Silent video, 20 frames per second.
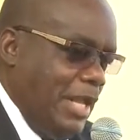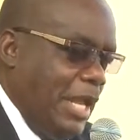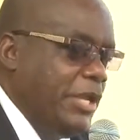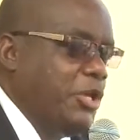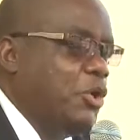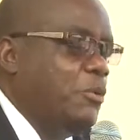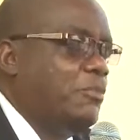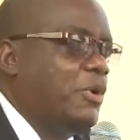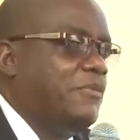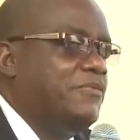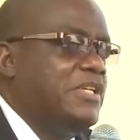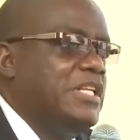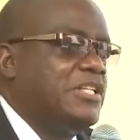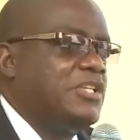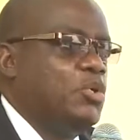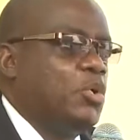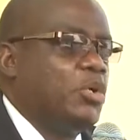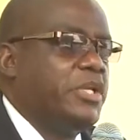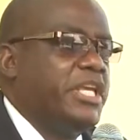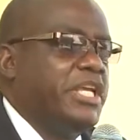number of
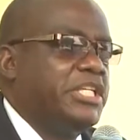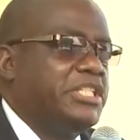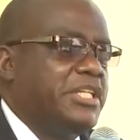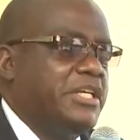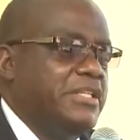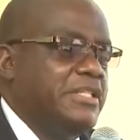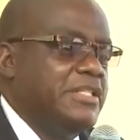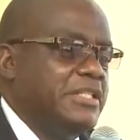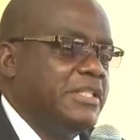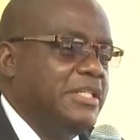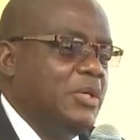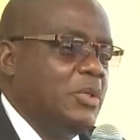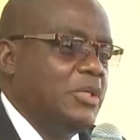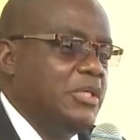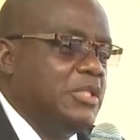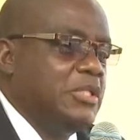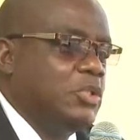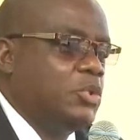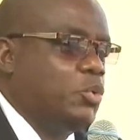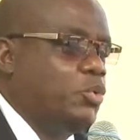dislocations,
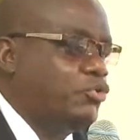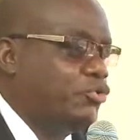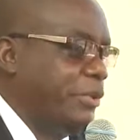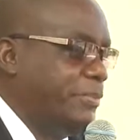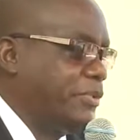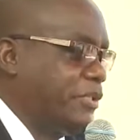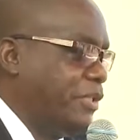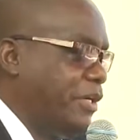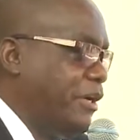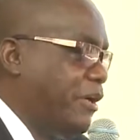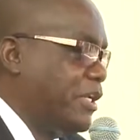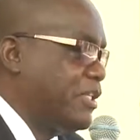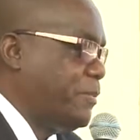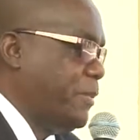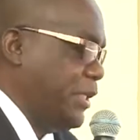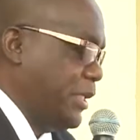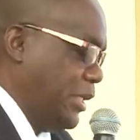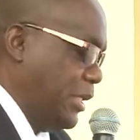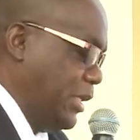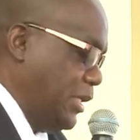2 trips to the
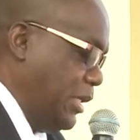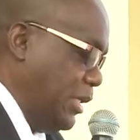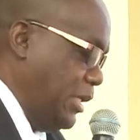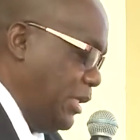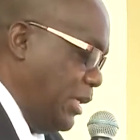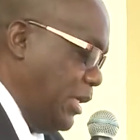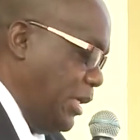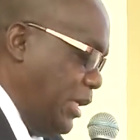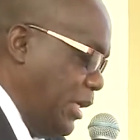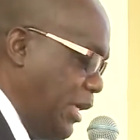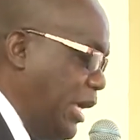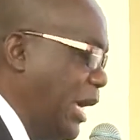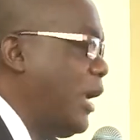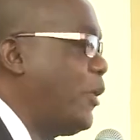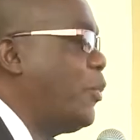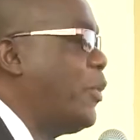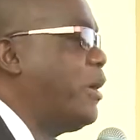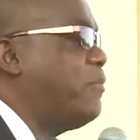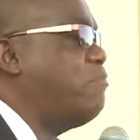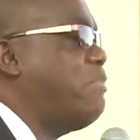hospital,
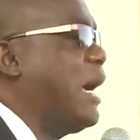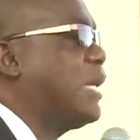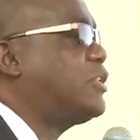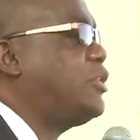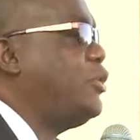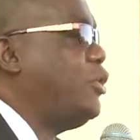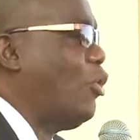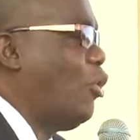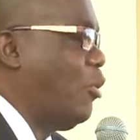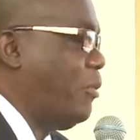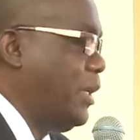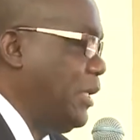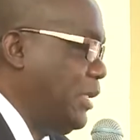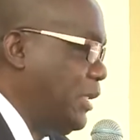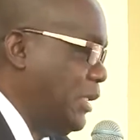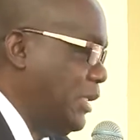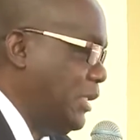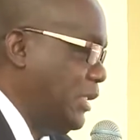and we're back to normal.